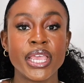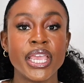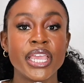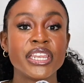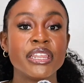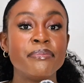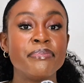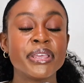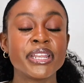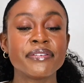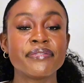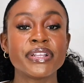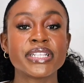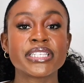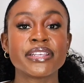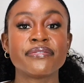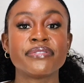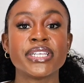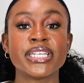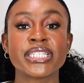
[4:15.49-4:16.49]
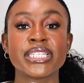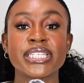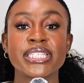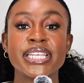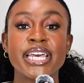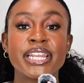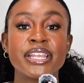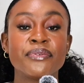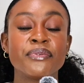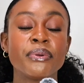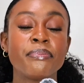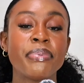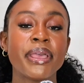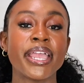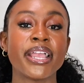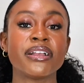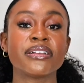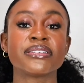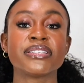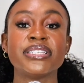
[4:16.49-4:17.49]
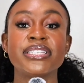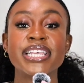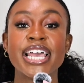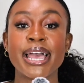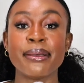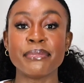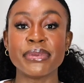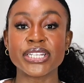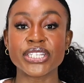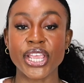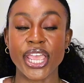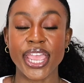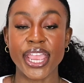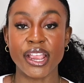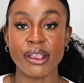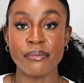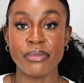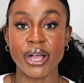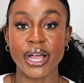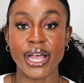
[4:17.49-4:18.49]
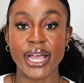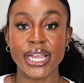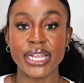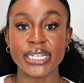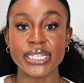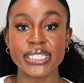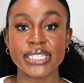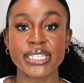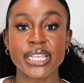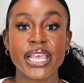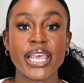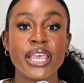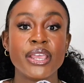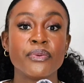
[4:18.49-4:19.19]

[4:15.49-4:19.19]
And the benefits of this is that it repairs damaged hair bonds,